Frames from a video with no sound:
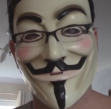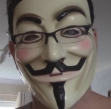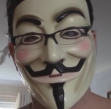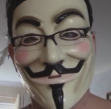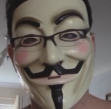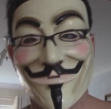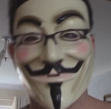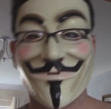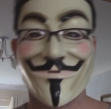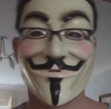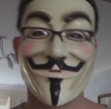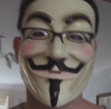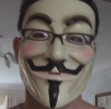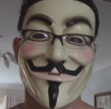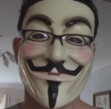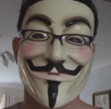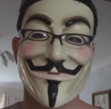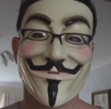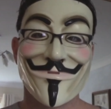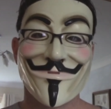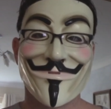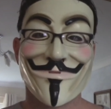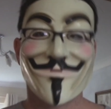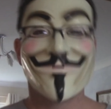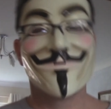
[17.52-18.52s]
Well,
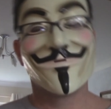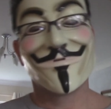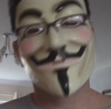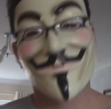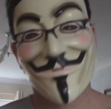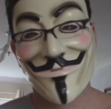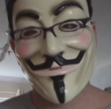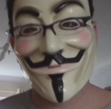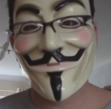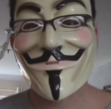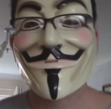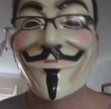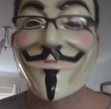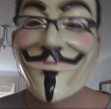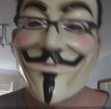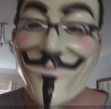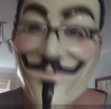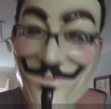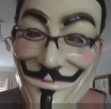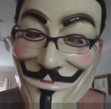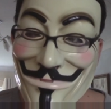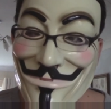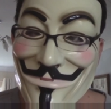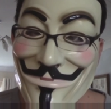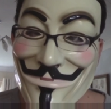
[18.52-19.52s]
what a
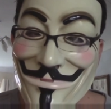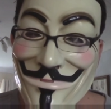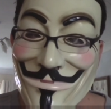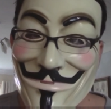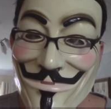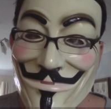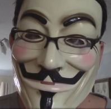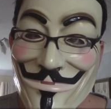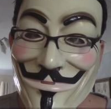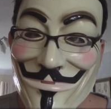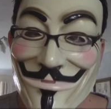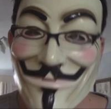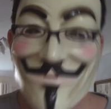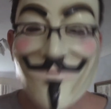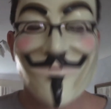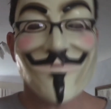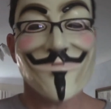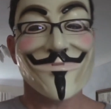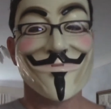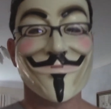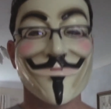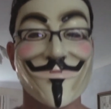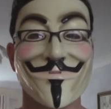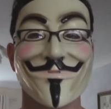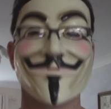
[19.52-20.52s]
surprise.
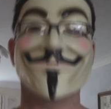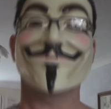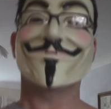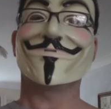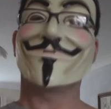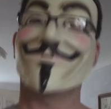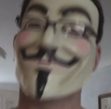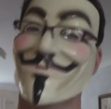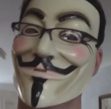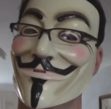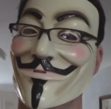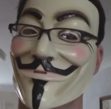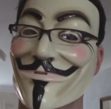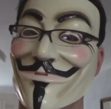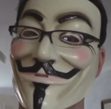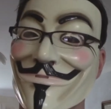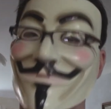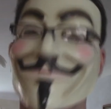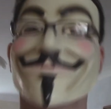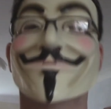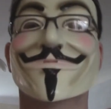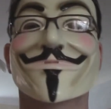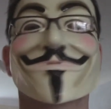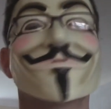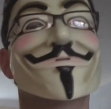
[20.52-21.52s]
David Cameron
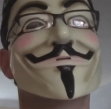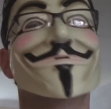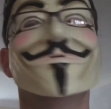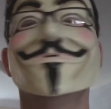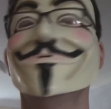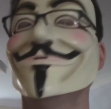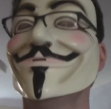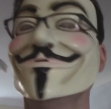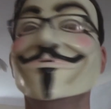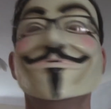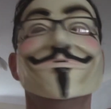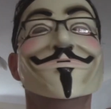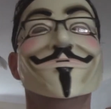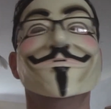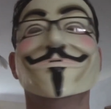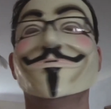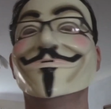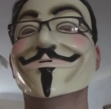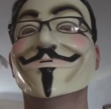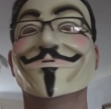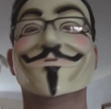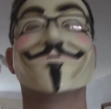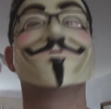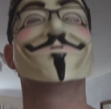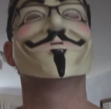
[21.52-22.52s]
now has the
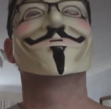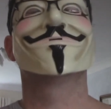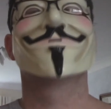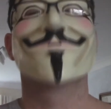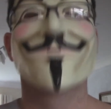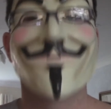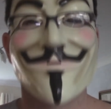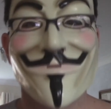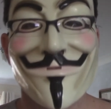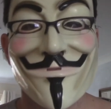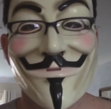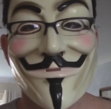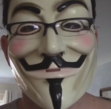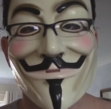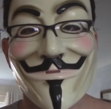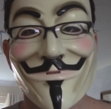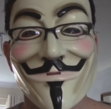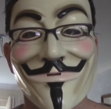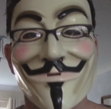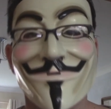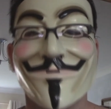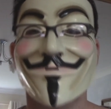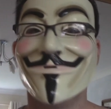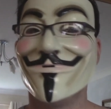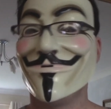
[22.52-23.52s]
perfect excuse
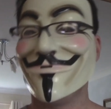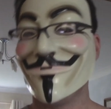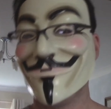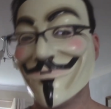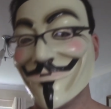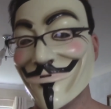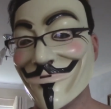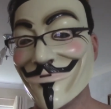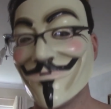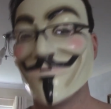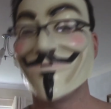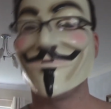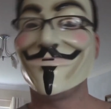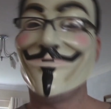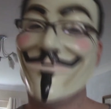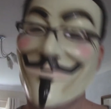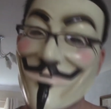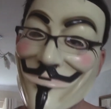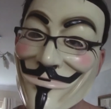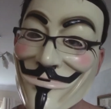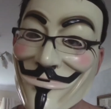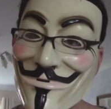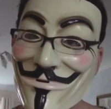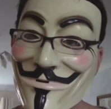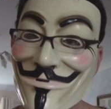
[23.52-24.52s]
about
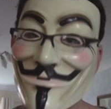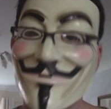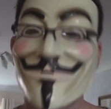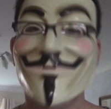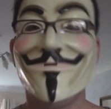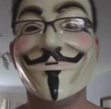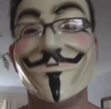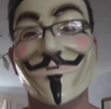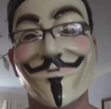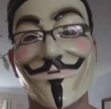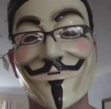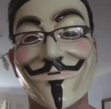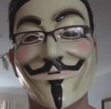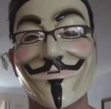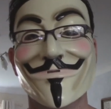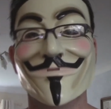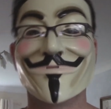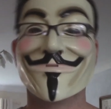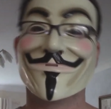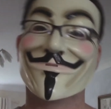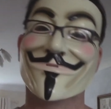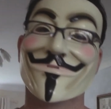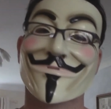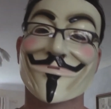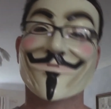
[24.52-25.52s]
not offering a
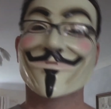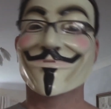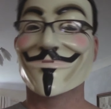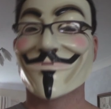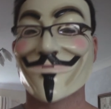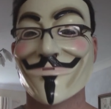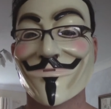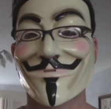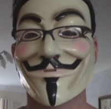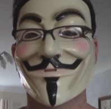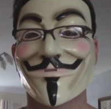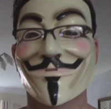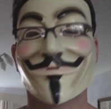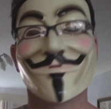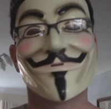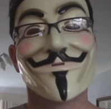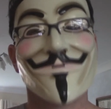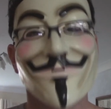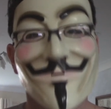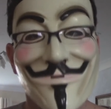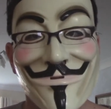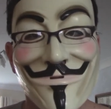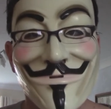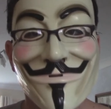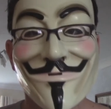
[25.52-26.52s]
referendum on
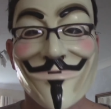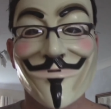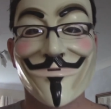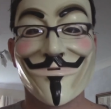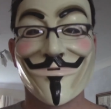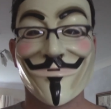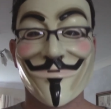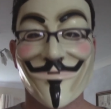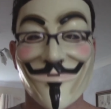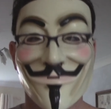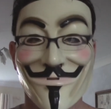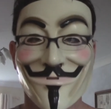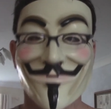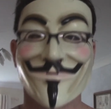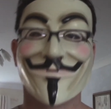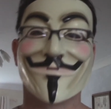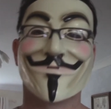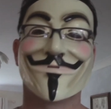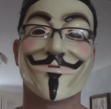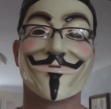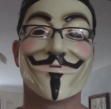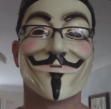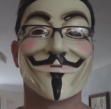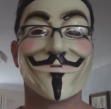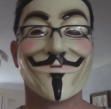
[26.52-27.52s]
Britain coming
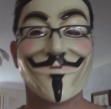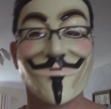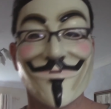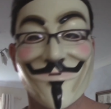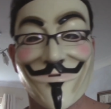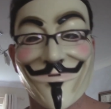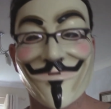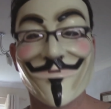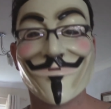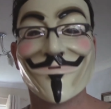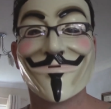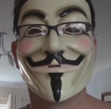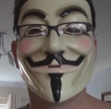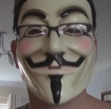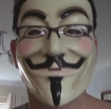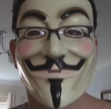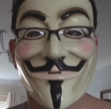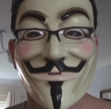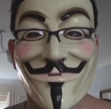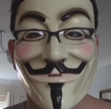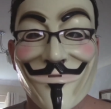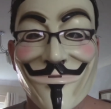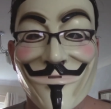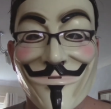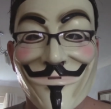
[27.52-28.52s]
out of the
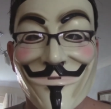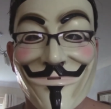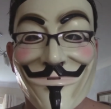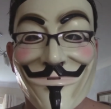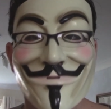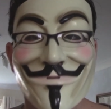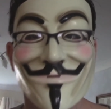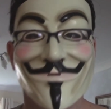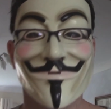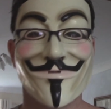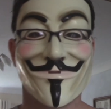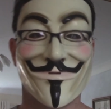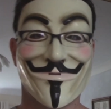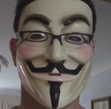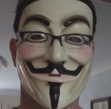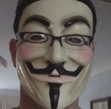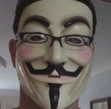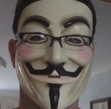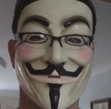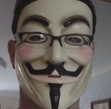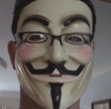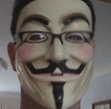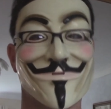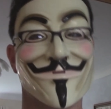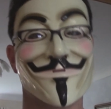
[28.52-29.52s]
EU. Because
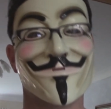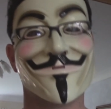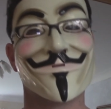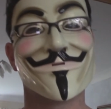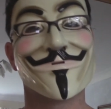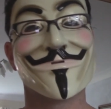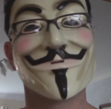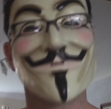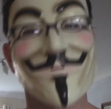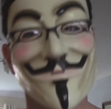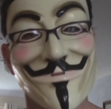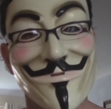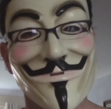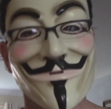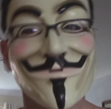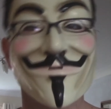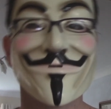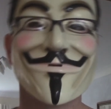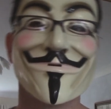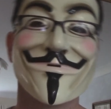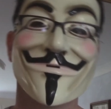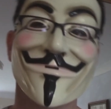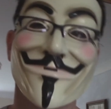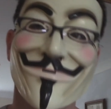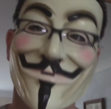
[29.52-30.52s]
it was
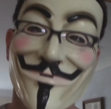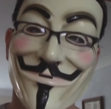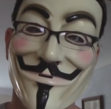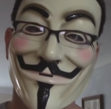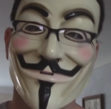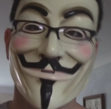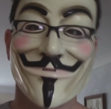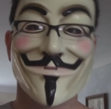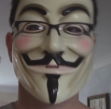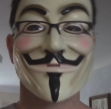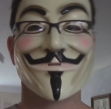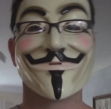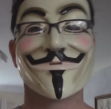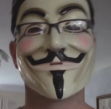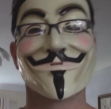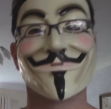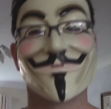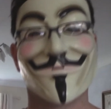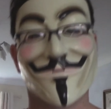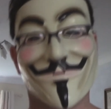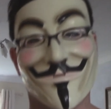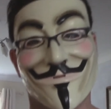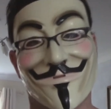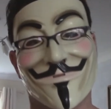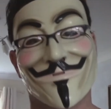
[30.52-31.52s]
somebody else's
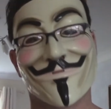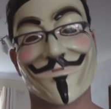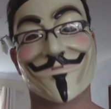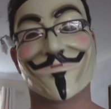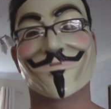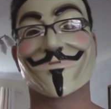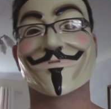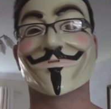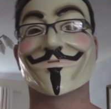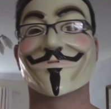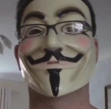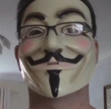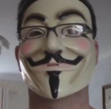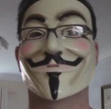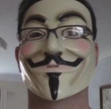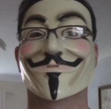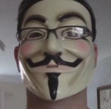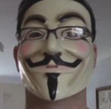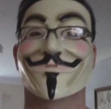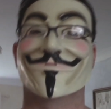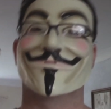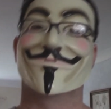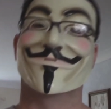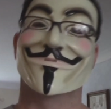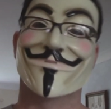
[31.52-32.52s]
fault.
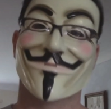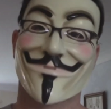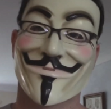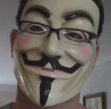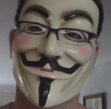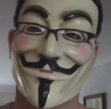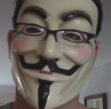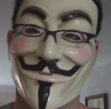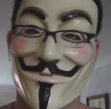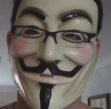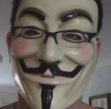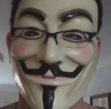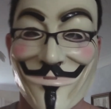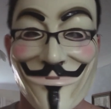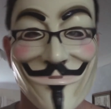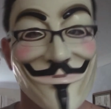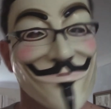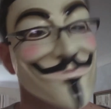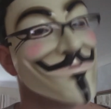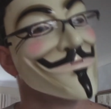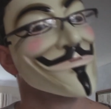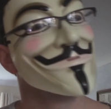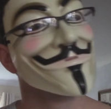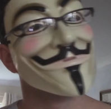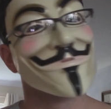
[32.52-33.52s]
The peers just
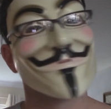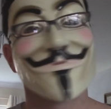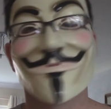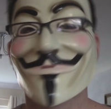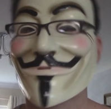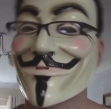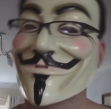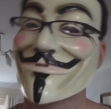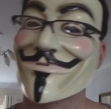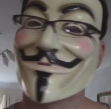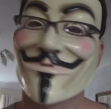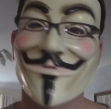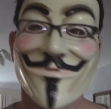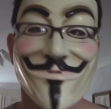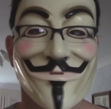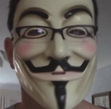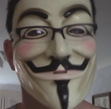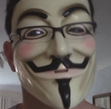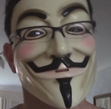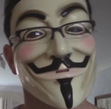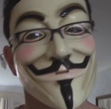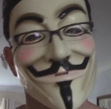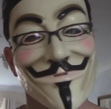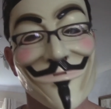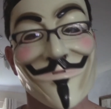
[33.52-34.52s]
couldn't get their act
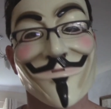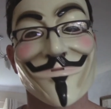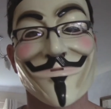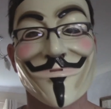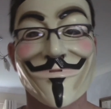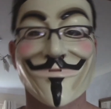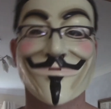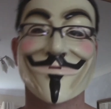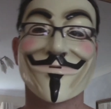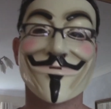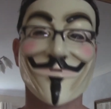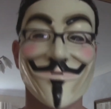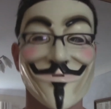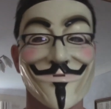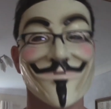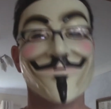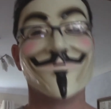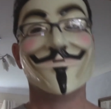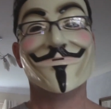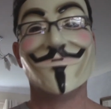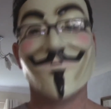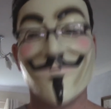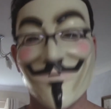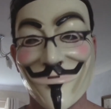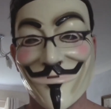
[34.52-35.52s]
together to pass the
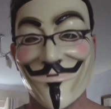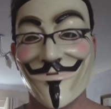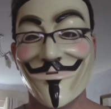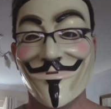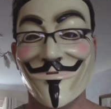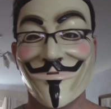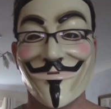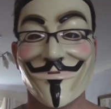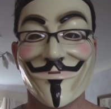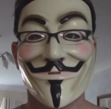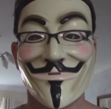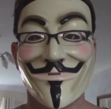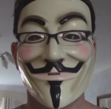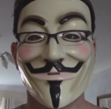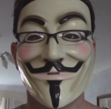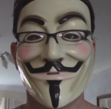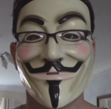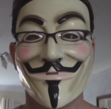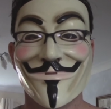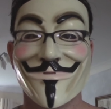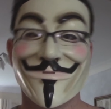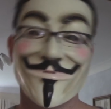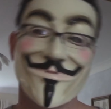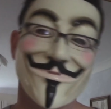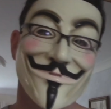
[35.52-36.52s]
law.
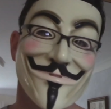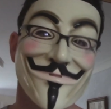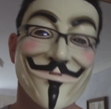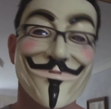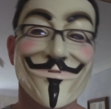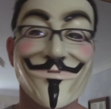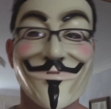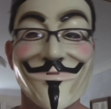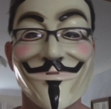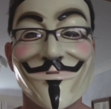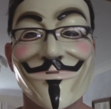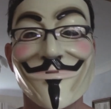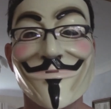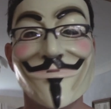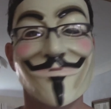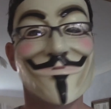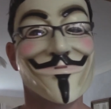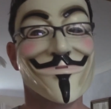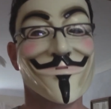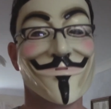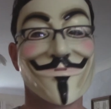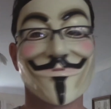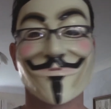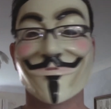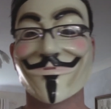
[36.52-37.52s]
It would seem
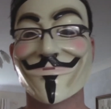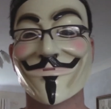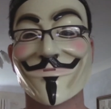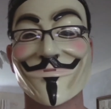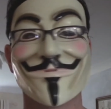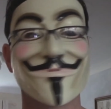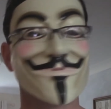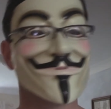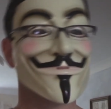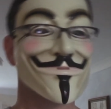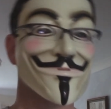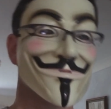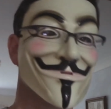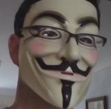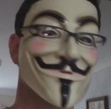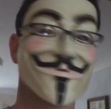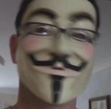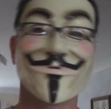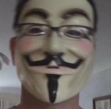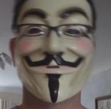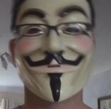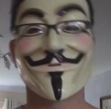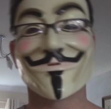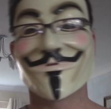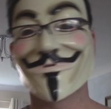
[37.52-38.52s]
politicians can get their
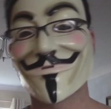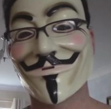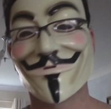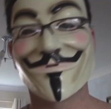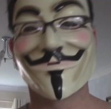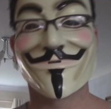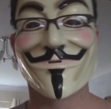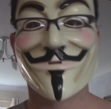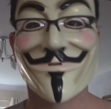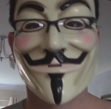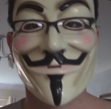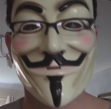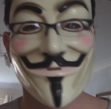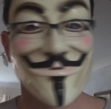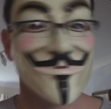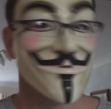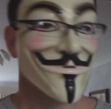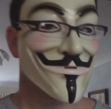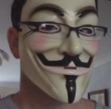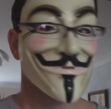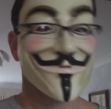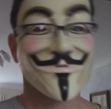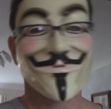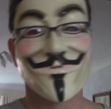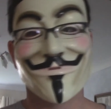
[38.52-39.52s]
act together when it
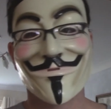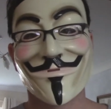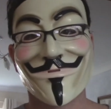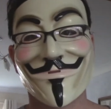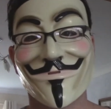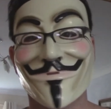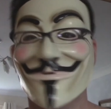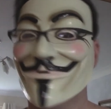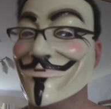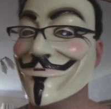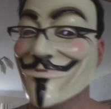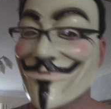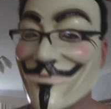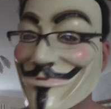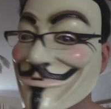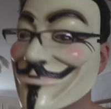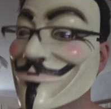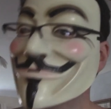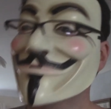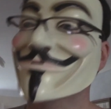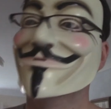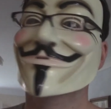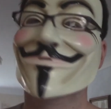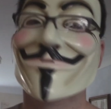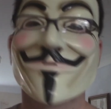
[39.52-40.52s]
comes to
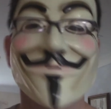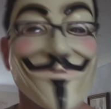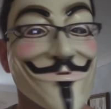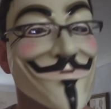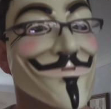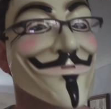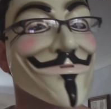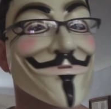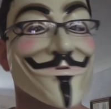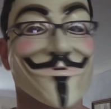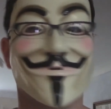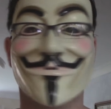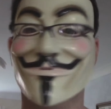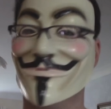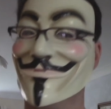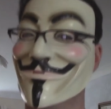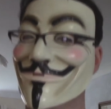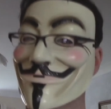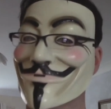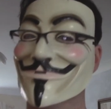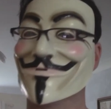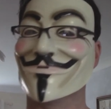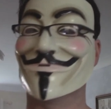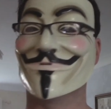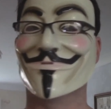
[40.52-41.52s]
giving themselves a
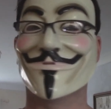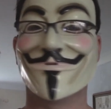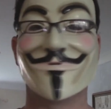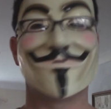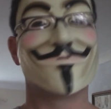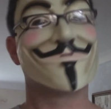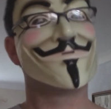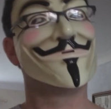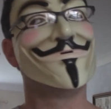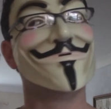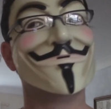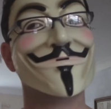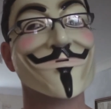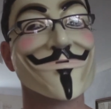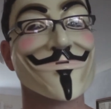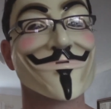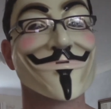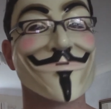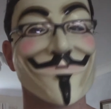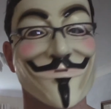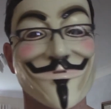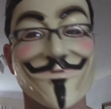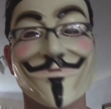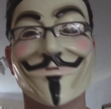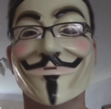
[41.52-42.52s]
massive pay rise
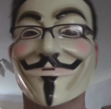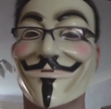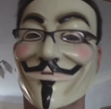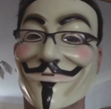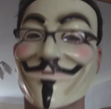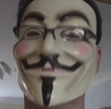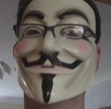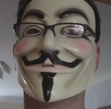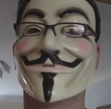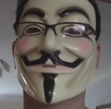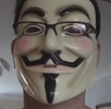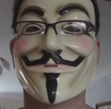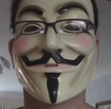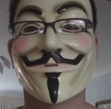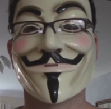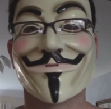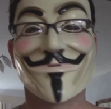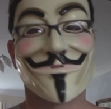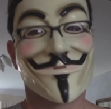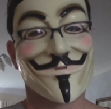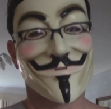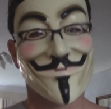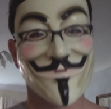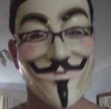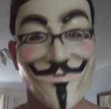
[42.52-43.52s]
whilst the rest of the
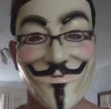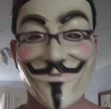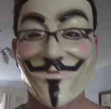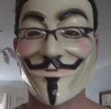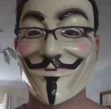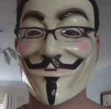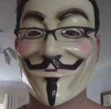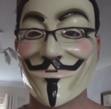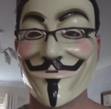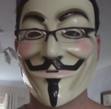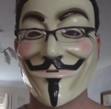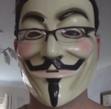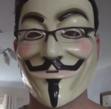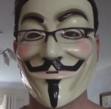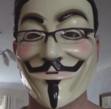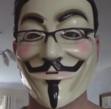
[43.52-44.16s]
country suffer.